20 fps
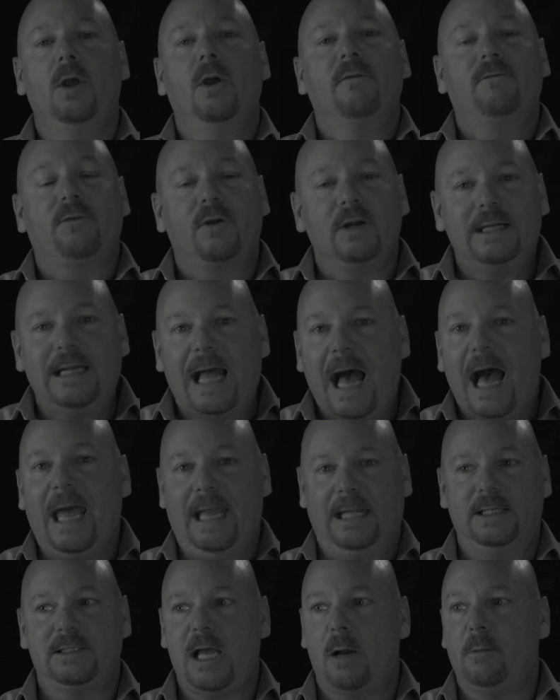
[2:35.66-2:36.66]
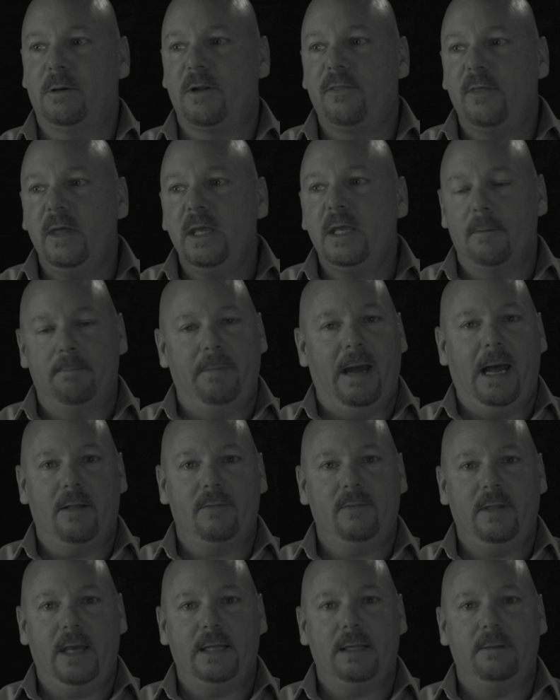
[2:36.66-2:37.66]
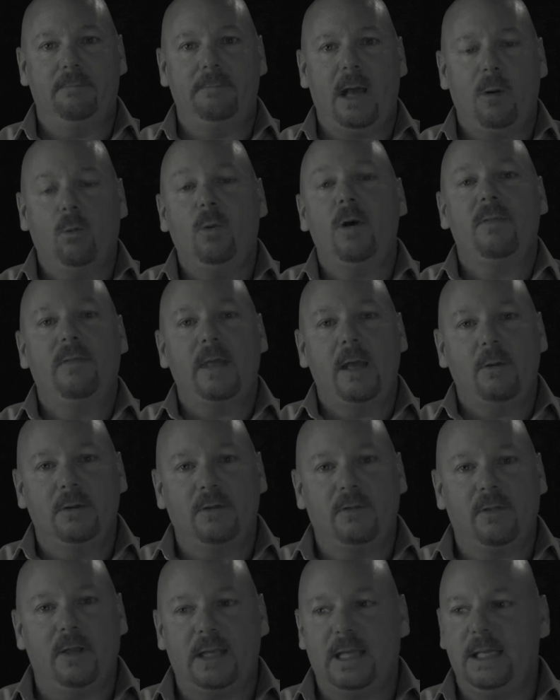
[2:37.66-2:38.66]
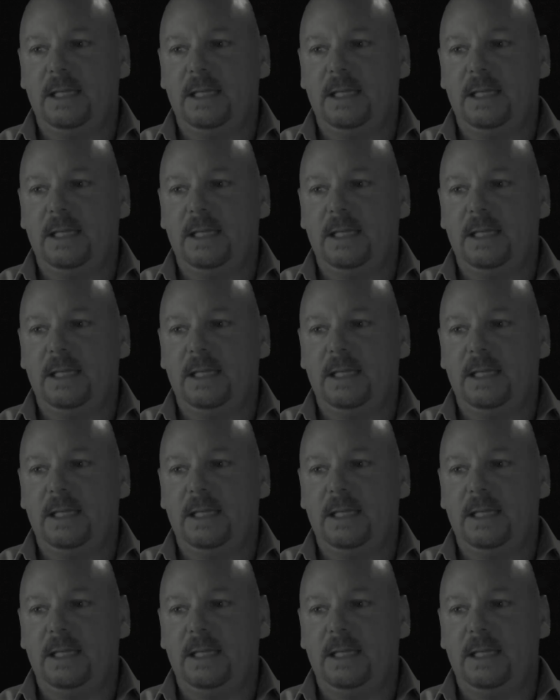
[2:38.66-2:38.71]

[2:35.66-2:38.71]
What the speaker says: For nights I would think about that and about what they would think.